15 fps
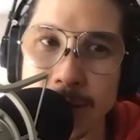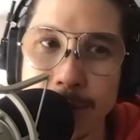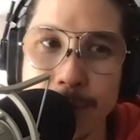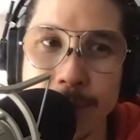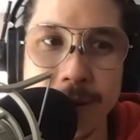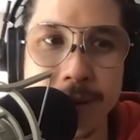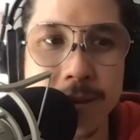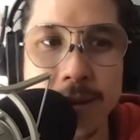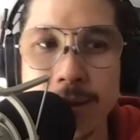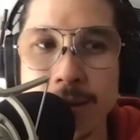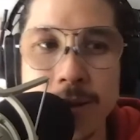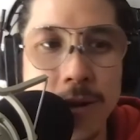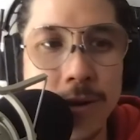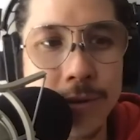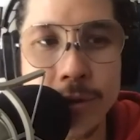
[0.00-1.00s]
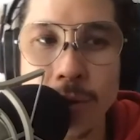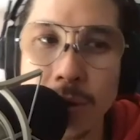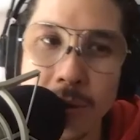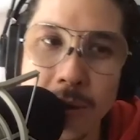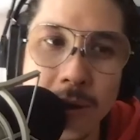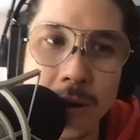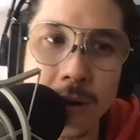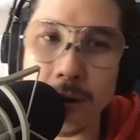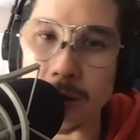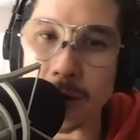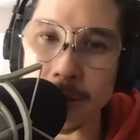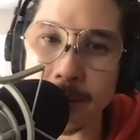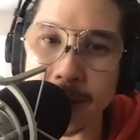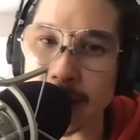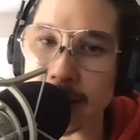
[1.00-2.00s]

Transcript: it, but it, then it's also a lot harder